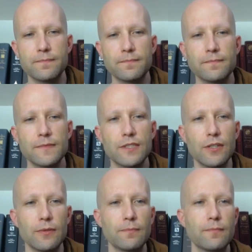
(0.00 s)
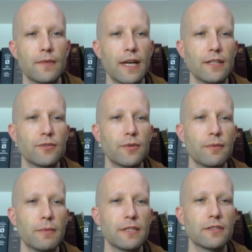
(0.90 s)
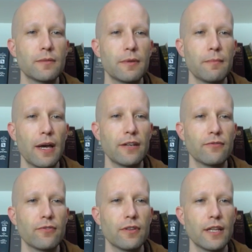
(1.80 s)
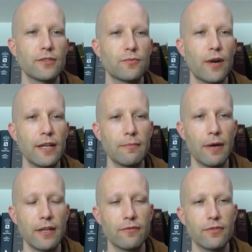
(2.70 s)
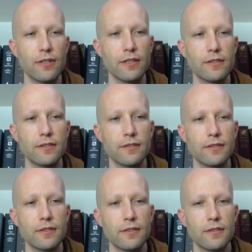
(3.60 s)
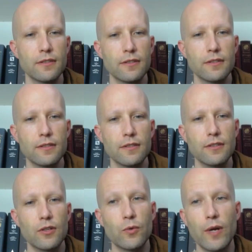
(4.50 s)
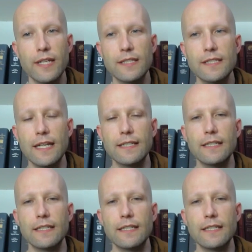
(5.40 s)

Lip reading: So That's what it means to be mindful. That's right mindfulness, or right sati.